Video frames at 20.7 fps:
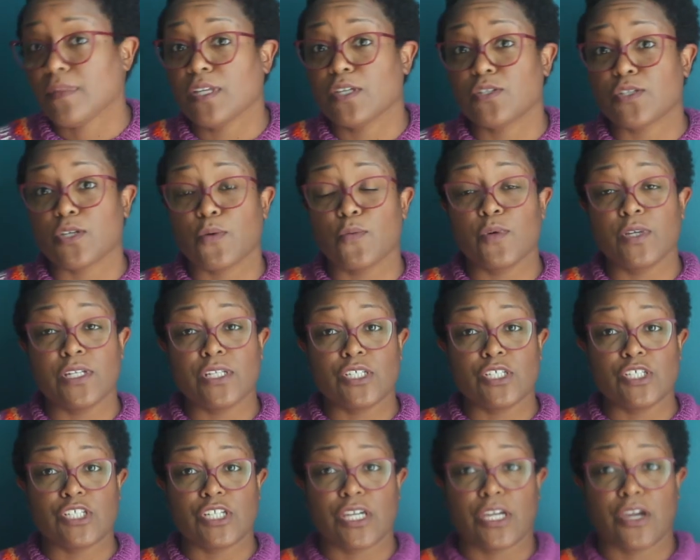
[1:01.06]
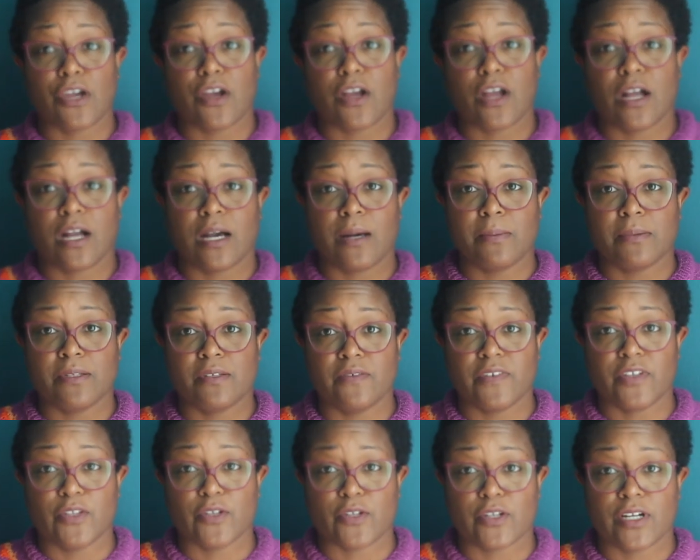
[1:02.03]
So I wanted to share a couple
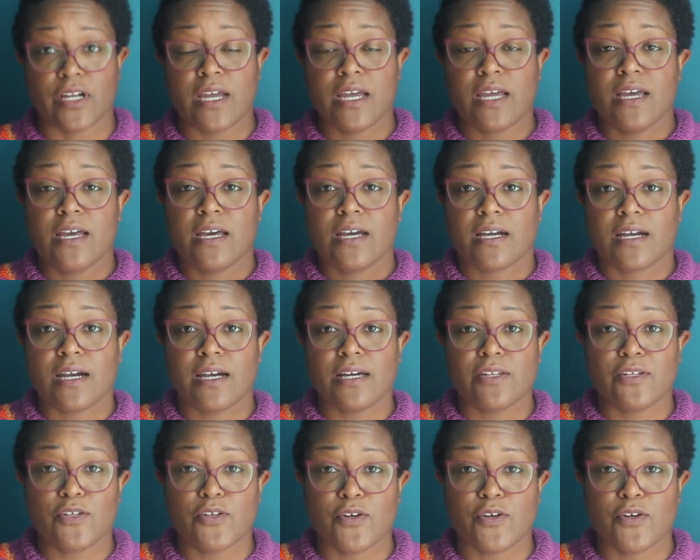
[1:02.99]
of other cotton